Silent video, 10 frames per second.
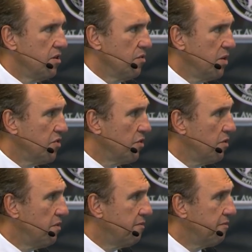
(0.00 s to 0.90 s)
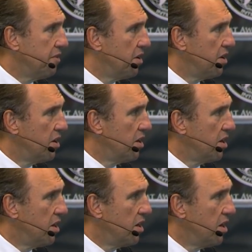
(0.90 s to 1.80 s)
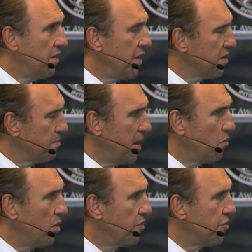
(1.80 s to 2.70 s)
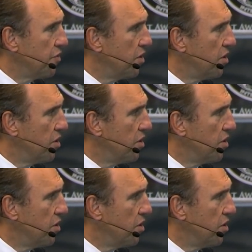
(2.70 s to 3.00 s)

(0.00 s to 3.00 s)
Switch it off. That's my wish.